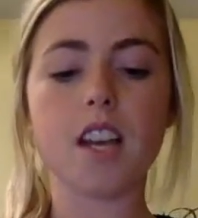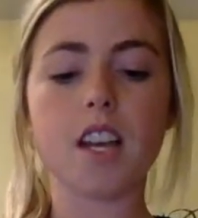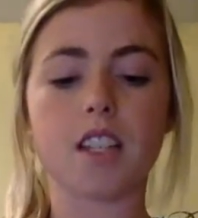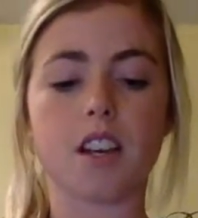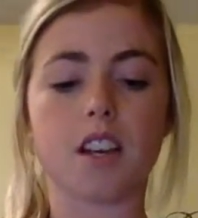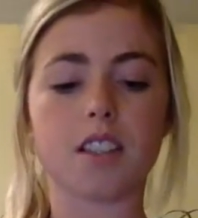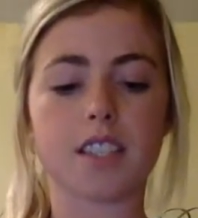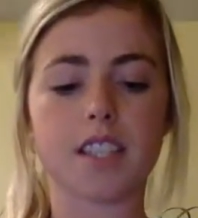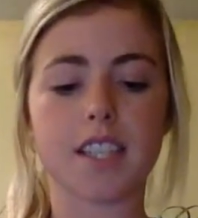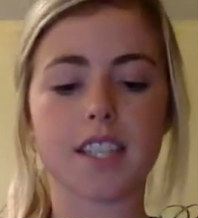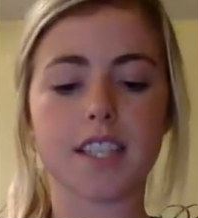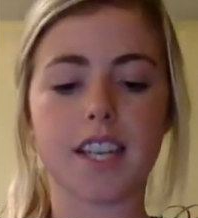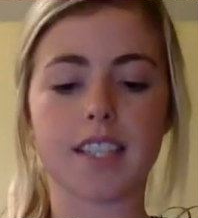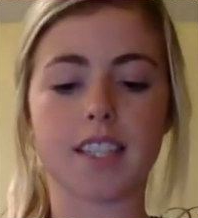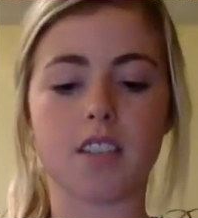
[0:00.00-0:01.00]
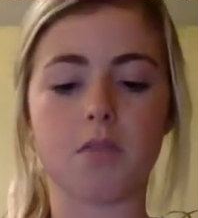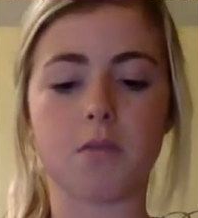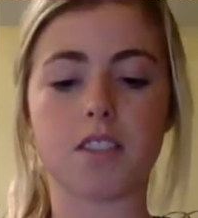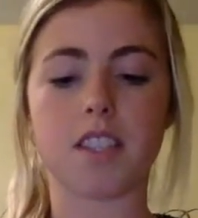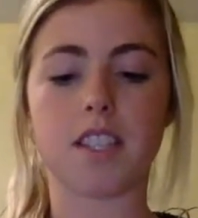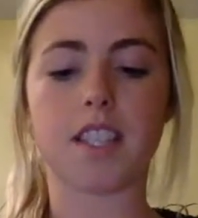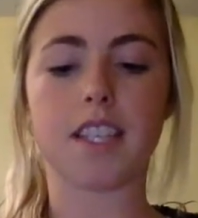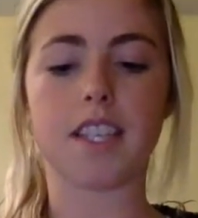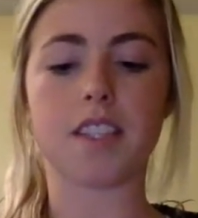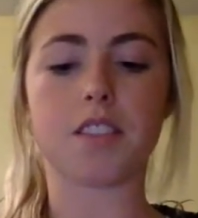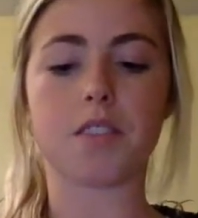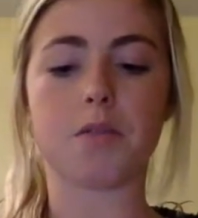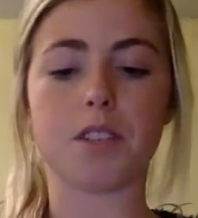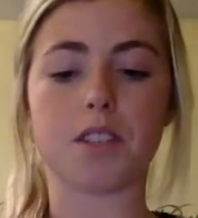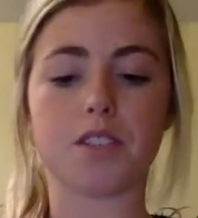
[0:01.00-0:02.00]
Dogs can detect almost any
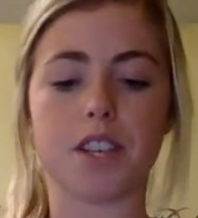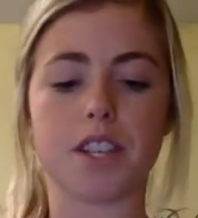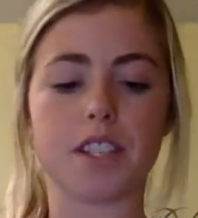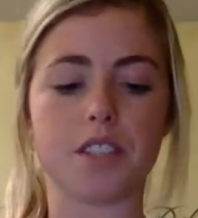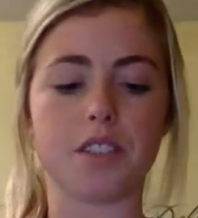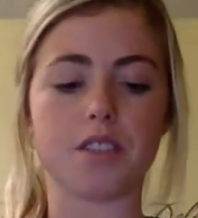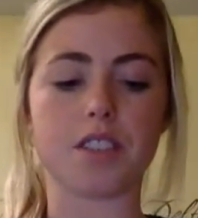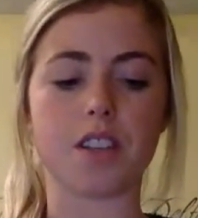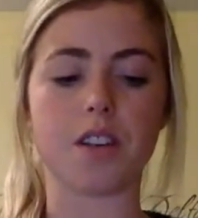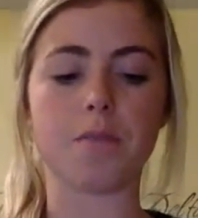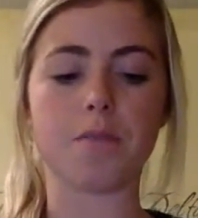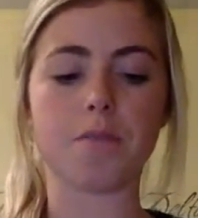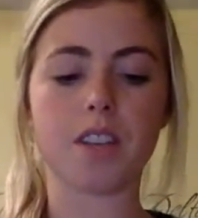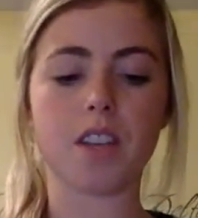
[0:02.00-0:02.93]
cancer when trained to do so.